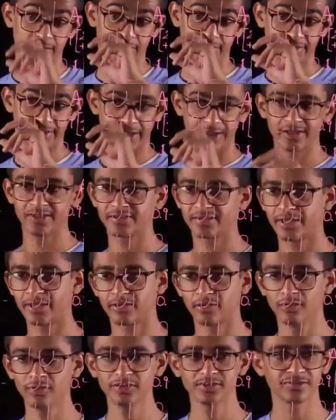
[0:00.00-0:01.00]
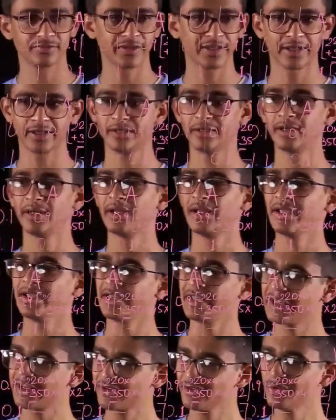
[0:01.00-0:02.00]
steady state loads, we can
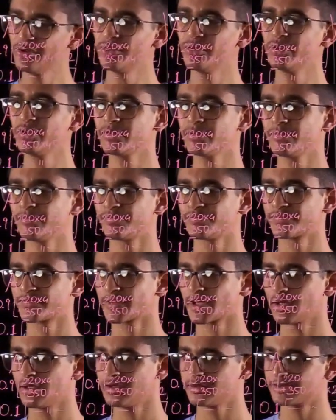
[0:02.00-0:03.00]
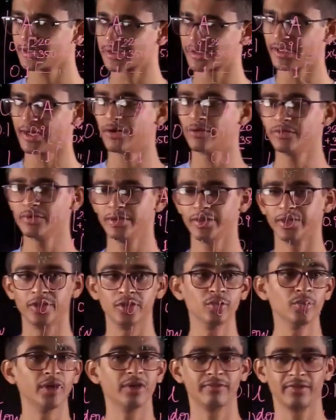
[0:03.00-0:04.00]
ignore the ground
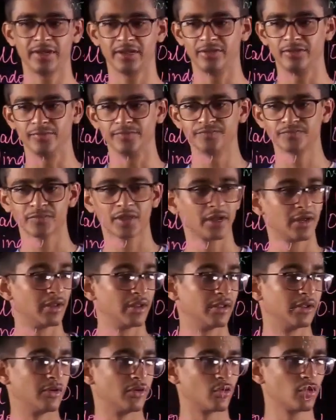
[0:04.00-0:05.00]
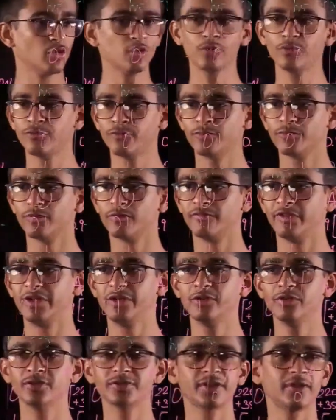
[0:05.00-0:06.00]
UA value. Roof,
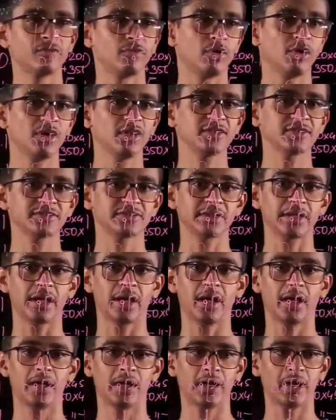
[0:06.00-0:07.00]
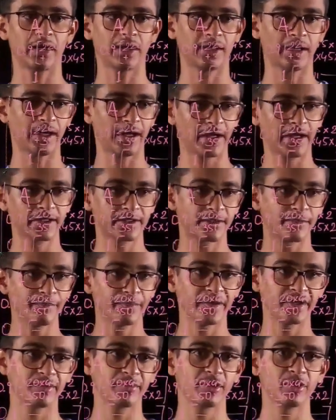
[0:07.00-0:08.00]
windows and walls are
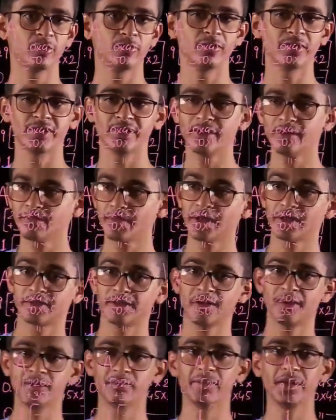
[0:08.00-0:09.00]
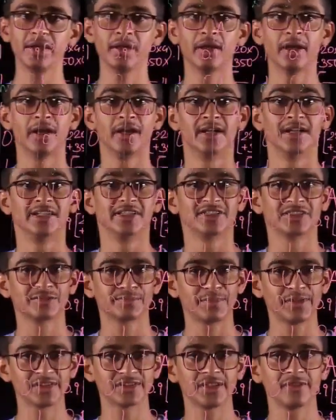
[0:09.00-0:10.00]
comparable over here, but they will be
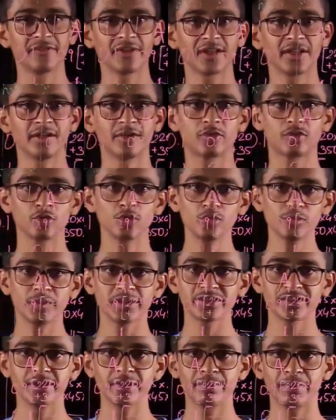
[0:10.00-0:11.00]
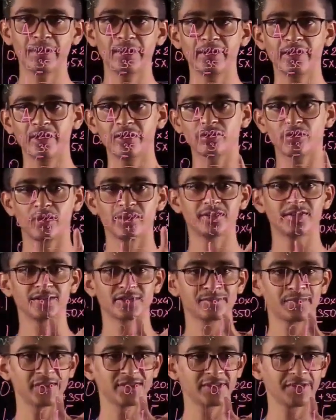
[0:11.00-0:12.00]
specifically too much dependent on the
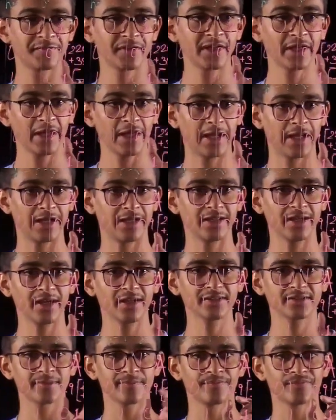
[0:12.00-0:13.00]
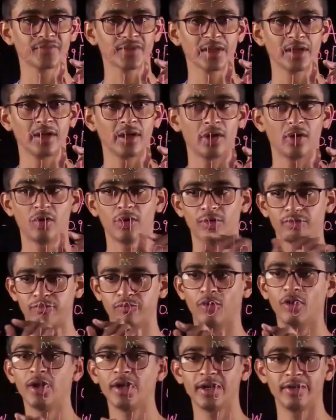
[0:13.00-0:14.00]
specific areas of
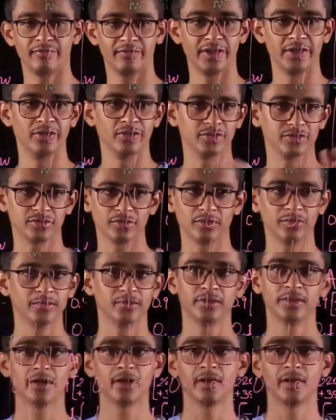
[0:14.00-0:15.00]
wall and window. So